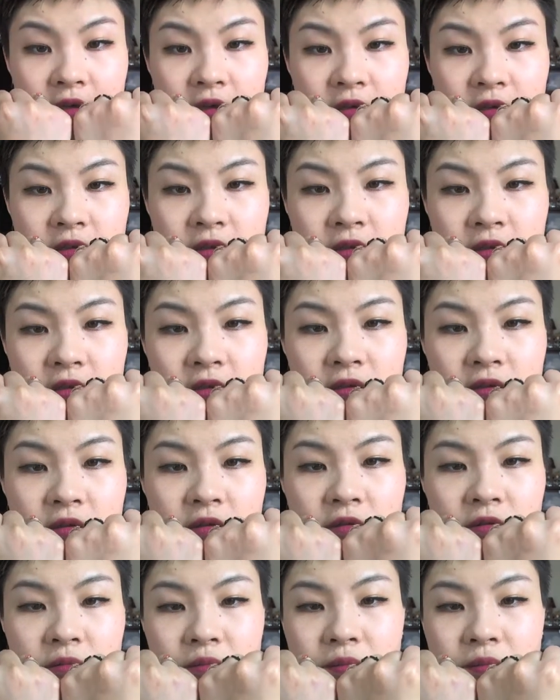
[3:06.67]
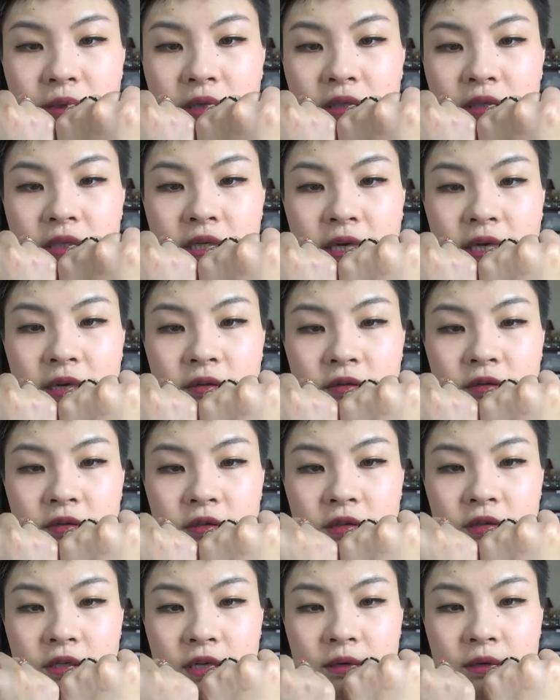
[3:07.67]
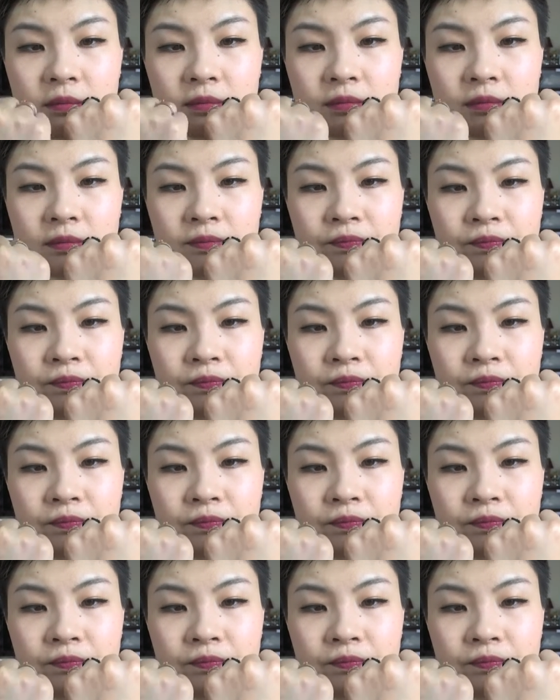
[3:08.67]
a bit tanner than